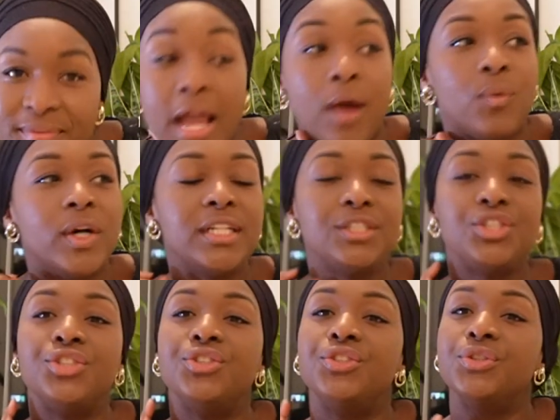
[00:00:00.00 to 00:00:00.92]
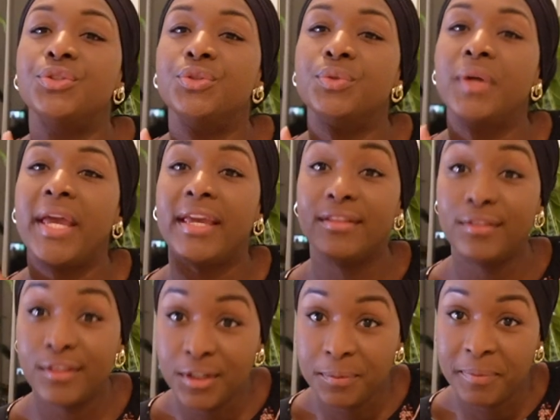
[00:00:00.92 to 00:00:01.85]
I wanted to do a
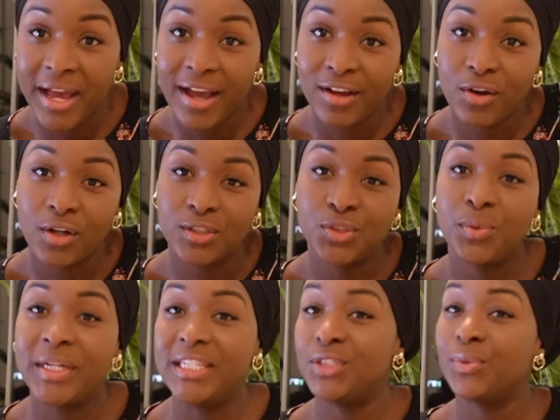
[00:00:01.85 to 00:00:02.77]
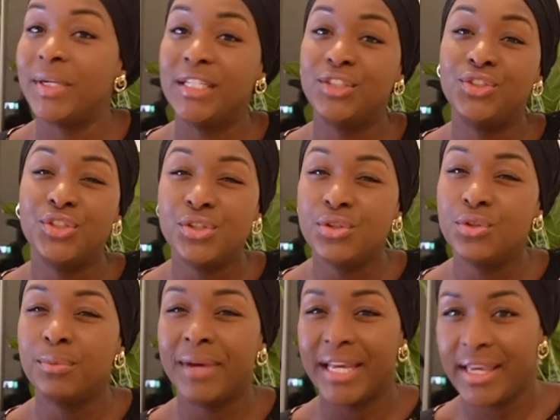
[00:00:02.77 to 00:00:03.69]
look back on
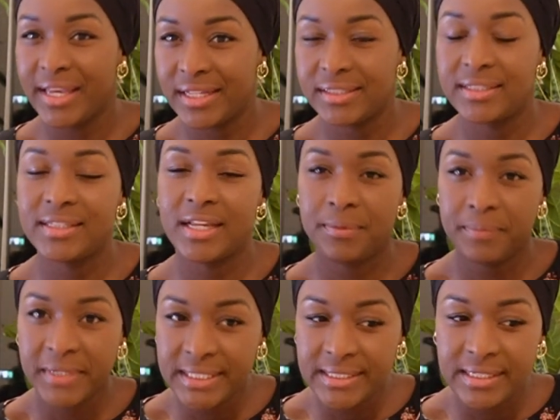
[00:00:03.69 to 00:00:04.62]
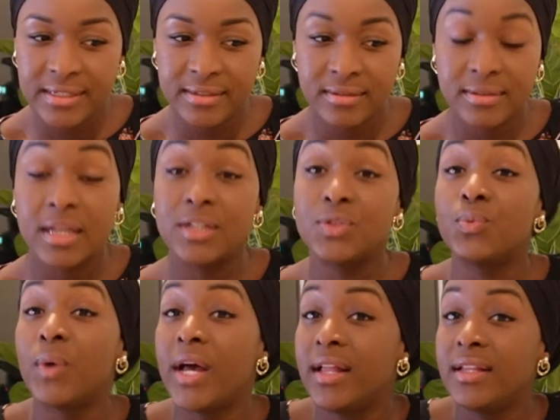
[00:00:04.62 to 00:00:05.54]
2022, my hits and misses, as
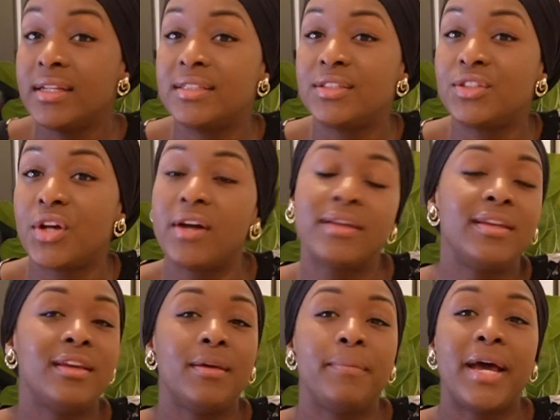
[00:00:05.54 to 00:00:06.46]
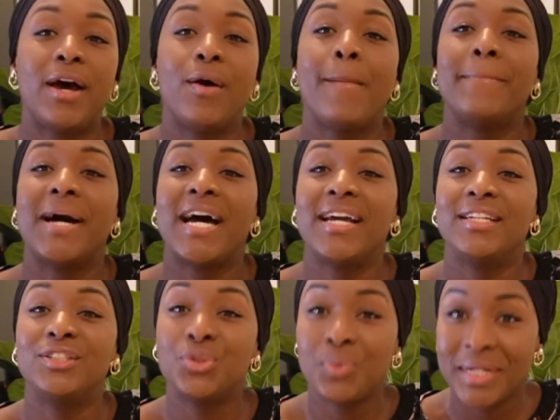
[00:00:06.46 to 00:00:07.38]
well as talking about my
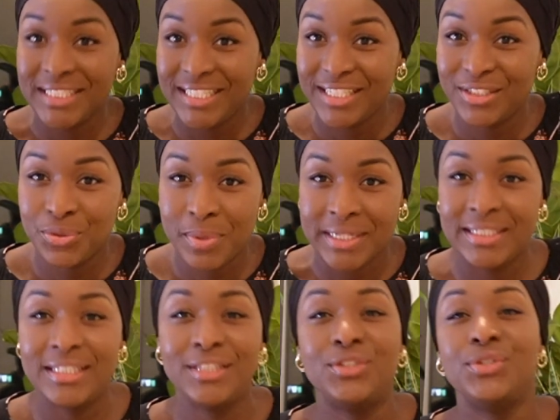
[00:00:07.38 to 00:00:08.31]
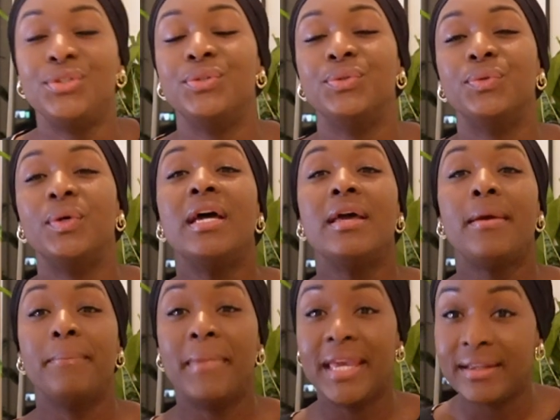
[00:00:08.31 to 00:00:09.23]
2022
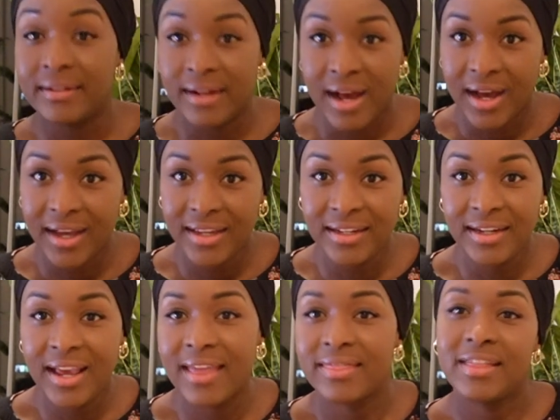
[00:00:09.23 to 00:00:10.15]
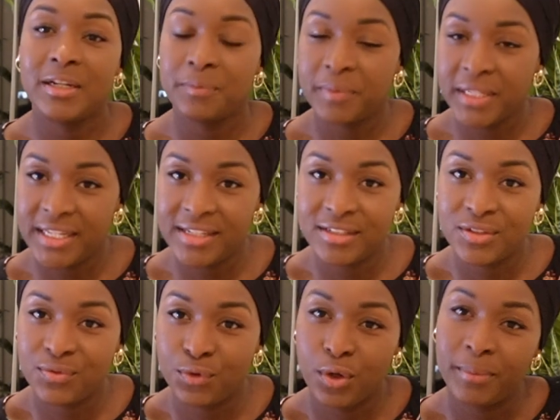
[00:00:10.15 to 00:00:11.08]
Make 9 and then
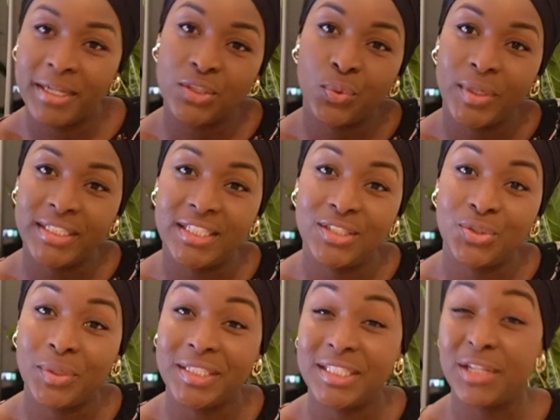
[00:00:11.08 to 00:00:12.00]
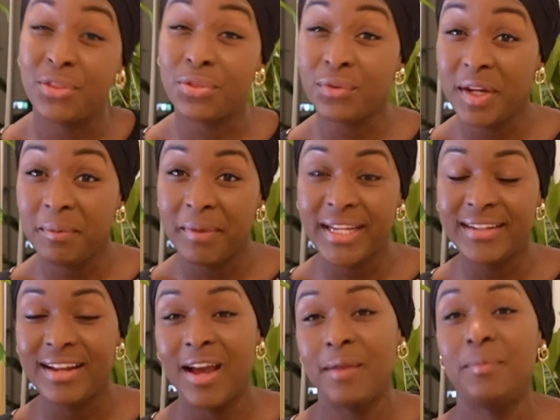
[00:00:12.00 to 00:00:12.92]
plans for my 2023
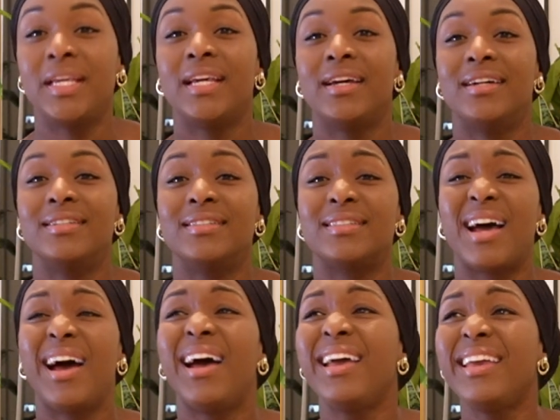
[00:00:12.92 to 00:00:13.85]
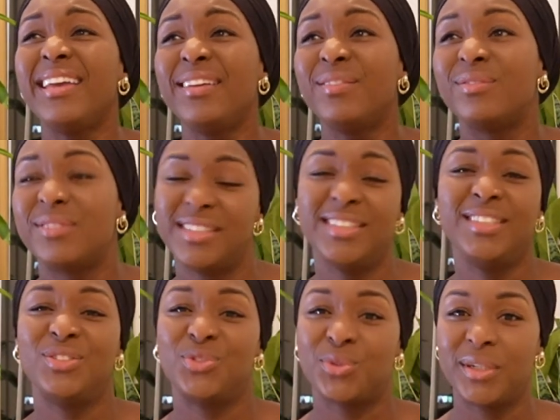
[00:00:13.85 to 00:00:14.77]
Make 9 because I really
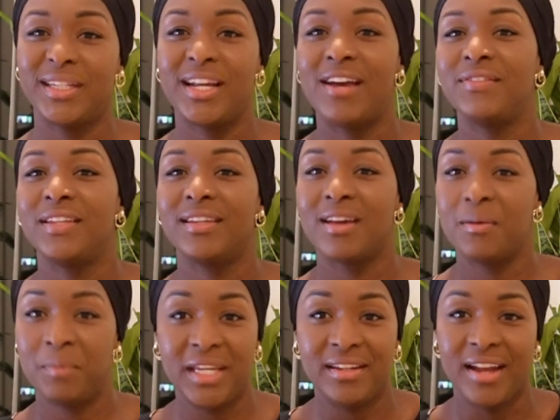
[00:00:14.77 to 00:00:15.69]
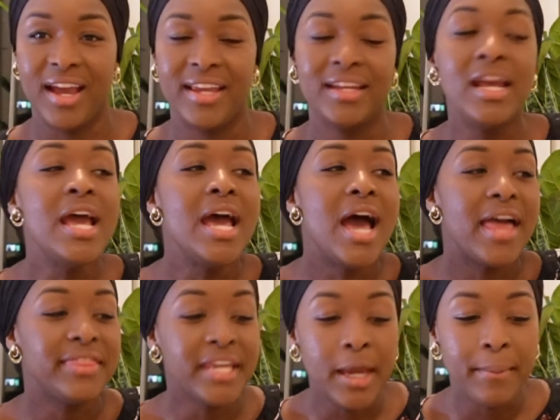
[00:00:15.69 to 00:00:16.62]
enjoyed having a Make 9.
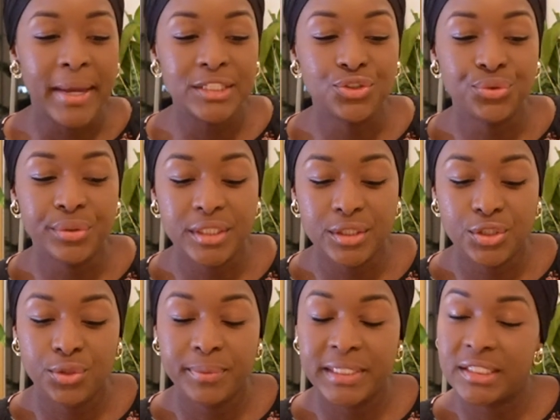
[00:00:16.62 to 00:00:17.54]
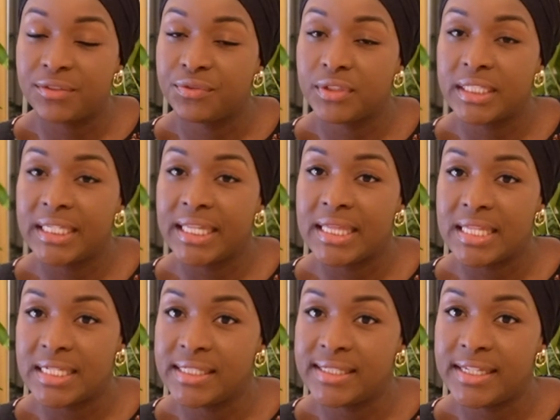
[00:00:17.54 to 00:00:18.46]
I think I might do it a little bit differently
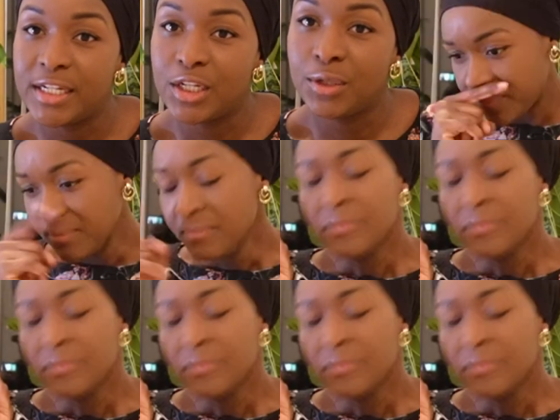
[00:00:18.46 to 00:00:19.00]
this year.